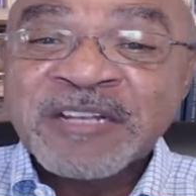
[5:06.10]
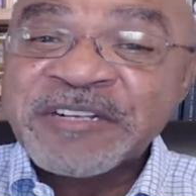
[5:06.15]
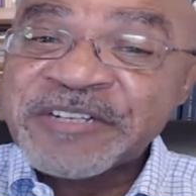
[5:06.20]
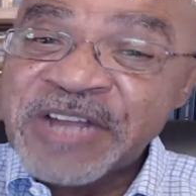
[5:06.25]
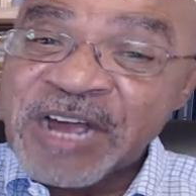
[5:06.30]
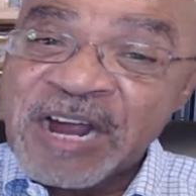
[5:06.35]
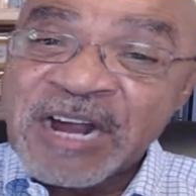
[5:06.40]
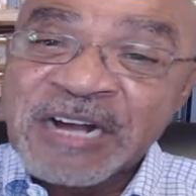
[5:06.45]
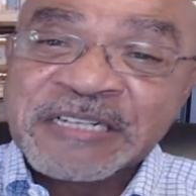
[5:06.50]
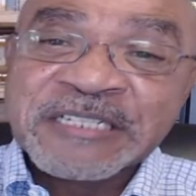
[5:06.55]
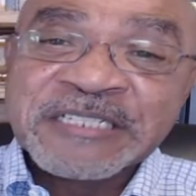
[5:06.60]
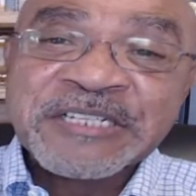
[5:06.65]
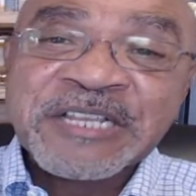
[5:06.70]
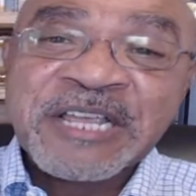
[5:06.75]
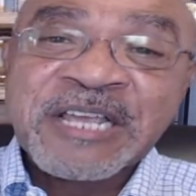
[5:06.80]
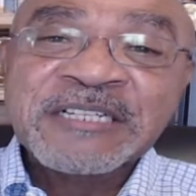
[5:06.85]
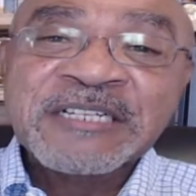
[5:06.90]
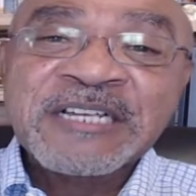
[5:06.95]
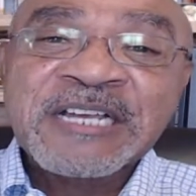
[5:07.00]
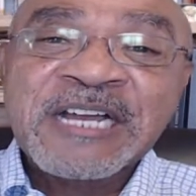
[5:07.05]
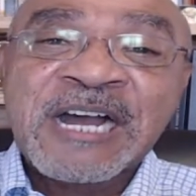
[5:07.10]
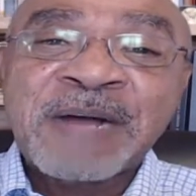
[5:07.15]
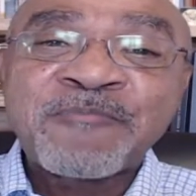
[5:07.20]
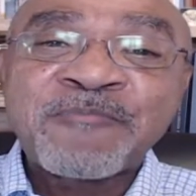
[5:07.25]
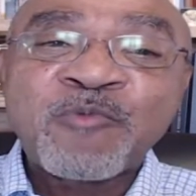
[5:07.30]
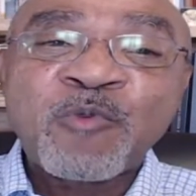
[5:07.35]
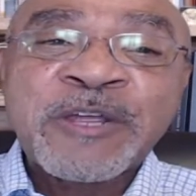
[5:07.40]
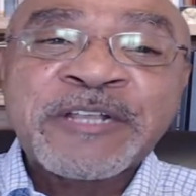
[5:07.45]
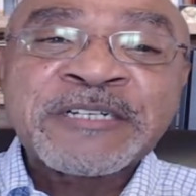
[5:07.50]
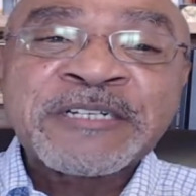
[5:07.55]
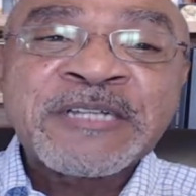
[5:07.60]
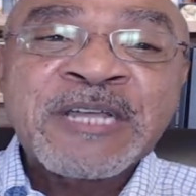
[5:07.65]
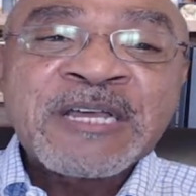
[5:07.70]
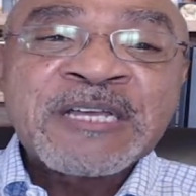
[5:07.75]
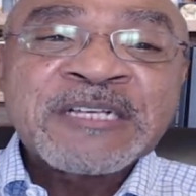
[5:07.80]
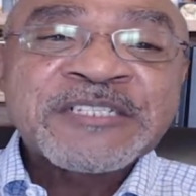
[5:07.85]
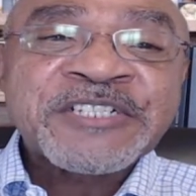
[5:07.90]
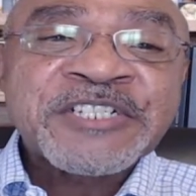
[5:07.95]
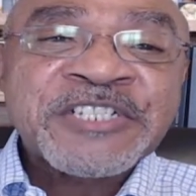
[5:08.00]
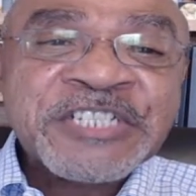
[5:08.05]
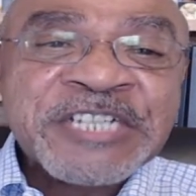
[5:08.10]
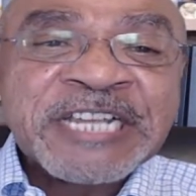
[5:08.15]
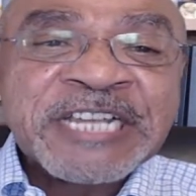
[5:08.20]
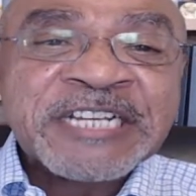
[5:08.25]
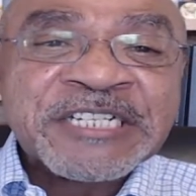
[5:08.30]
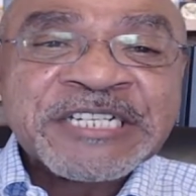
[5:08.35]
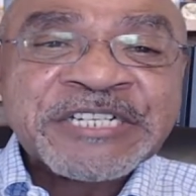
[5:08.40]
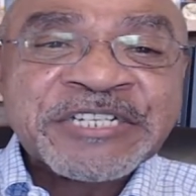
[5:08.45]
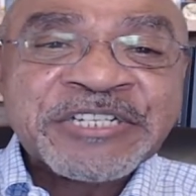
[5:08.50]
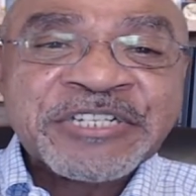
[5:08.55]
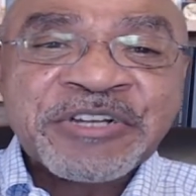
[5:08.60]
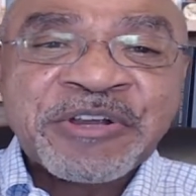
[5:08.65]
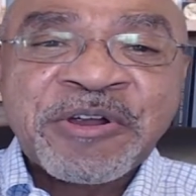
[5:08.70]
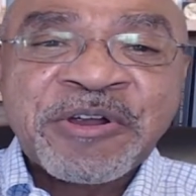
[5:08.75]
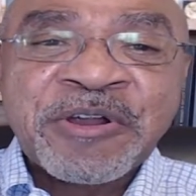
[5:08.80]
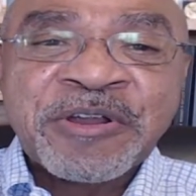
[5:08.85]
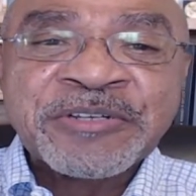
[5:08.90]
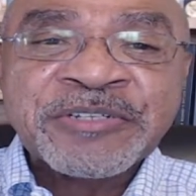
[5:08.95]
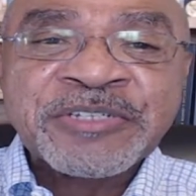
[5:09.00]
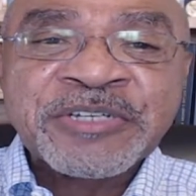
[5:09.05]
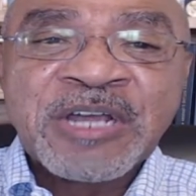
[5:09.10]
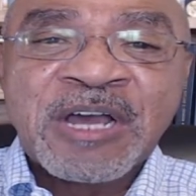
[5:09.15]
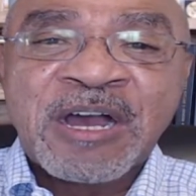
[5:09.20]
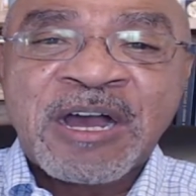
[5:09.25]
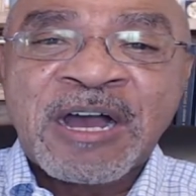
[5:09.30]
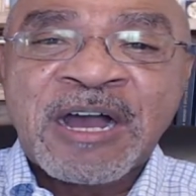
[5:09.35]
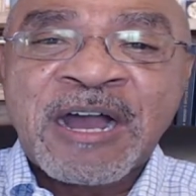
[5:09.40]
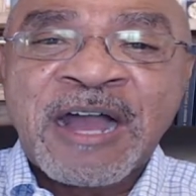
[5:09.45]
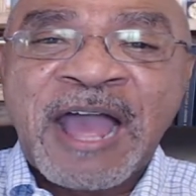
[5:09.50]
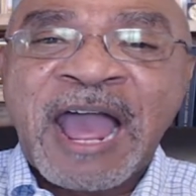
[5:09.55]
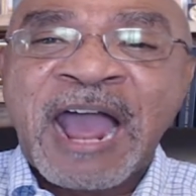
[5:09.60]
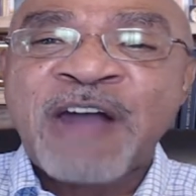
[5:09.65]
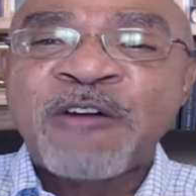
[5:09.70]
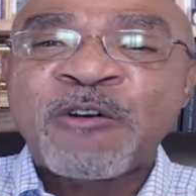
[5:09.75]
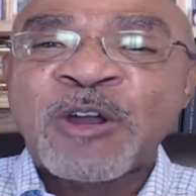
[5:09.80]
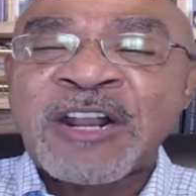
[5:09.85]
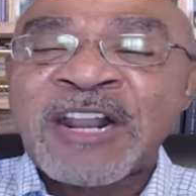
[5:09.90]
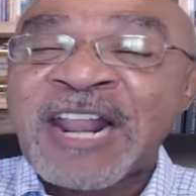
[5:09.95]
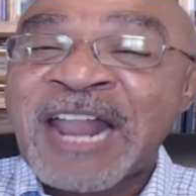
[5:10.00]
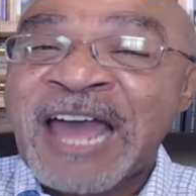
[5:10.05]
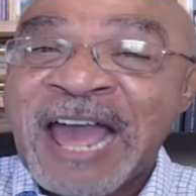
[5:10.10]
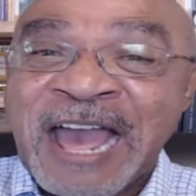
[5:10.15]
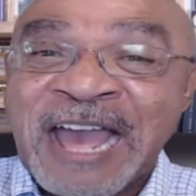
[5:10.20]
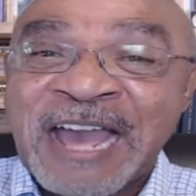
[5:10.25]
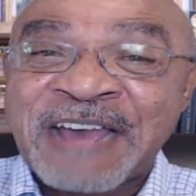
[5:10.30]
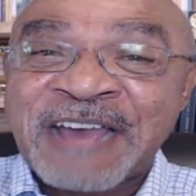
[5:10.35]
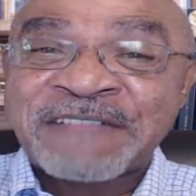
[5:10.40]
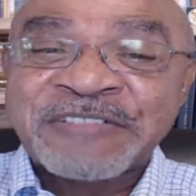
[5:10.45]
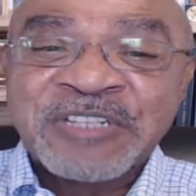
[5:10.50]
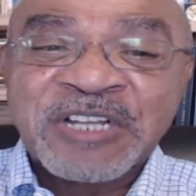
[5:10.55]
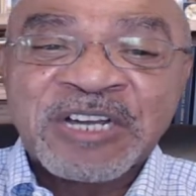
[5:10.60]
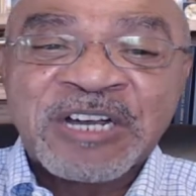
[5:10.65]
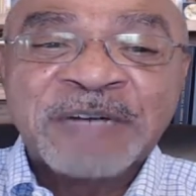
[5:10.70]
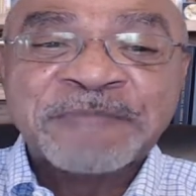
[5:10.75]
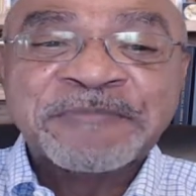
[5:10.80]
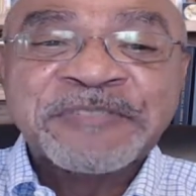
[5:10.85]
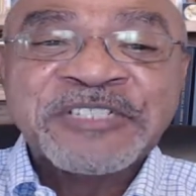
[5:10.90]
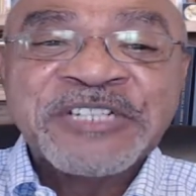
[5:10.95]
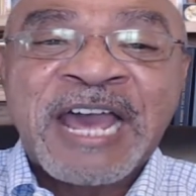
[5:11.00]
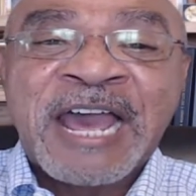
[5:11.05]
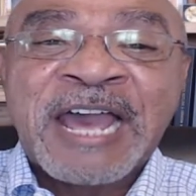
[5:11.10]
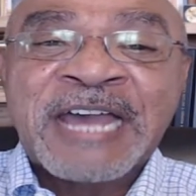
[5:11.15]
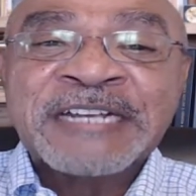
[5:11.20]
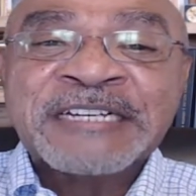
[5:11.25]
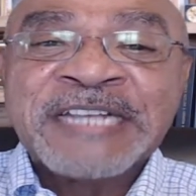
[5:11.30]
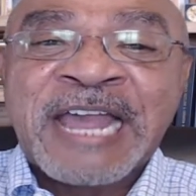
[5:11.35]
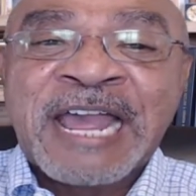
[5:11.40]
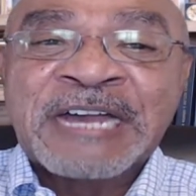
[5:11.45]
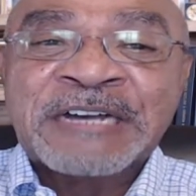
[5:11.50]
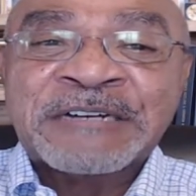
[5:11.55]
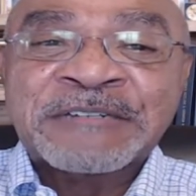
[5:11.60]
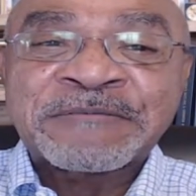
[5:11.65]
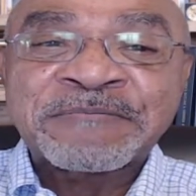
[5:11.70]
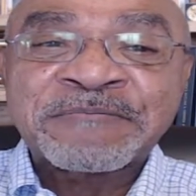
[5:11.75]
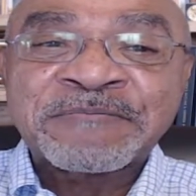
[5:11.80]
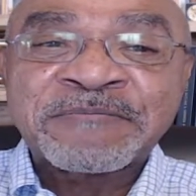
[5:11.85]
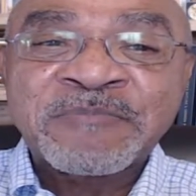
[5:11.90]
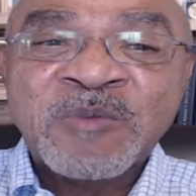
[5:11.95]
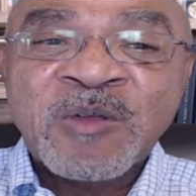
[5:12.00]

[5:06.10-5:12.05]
darkness can come when sickness turns uh, our lives upside down.